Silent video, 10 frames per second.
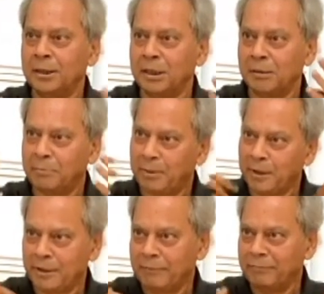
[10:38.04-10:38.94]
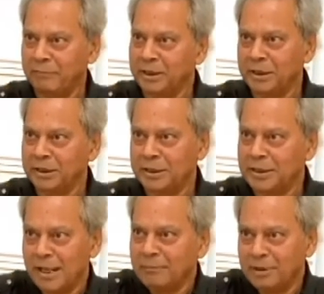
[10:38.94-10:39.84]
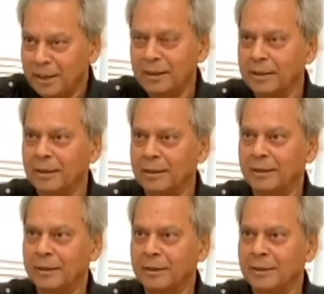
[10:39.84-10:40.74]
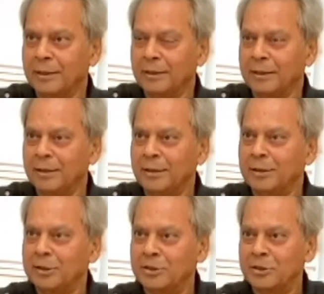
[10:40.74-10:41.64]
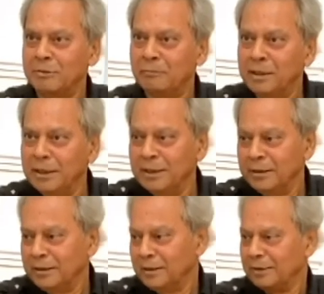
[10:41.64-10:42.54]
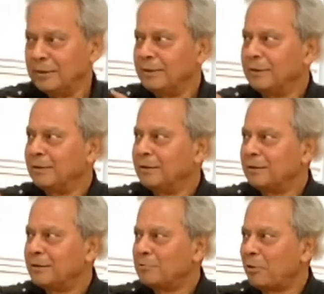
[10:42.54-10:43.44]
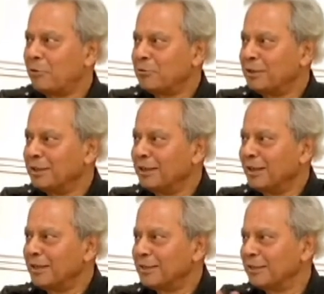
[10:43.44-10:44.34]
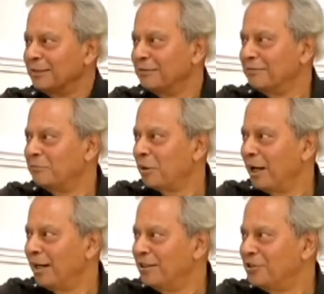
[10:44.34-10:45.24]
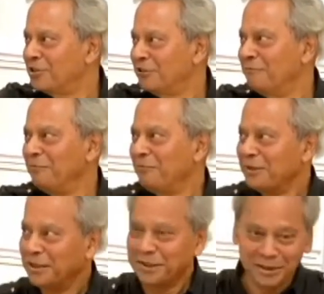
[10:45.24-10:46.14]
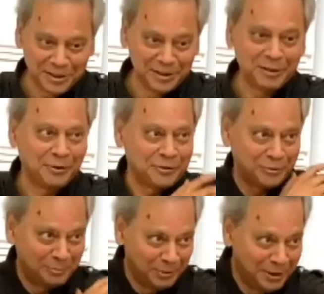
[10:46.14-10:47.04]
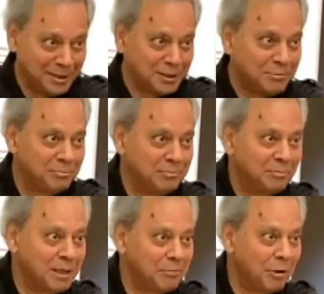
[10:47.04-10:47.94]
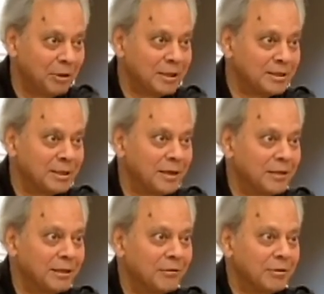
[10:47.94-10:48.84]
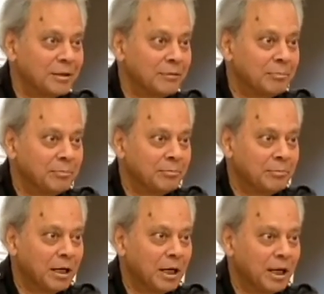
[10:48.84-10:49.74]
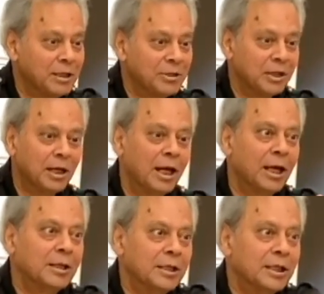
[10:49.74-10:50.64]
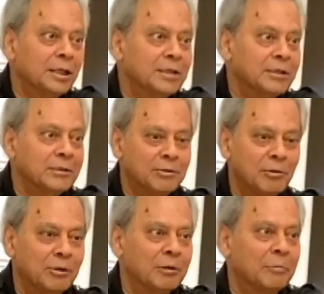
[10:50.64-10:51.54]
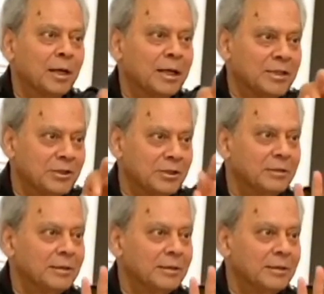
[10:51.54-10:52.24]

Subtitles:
They are part of me, same thing. This is me sprouting as a branch. This is also me, my body starting out as a branch, and this smaller branch,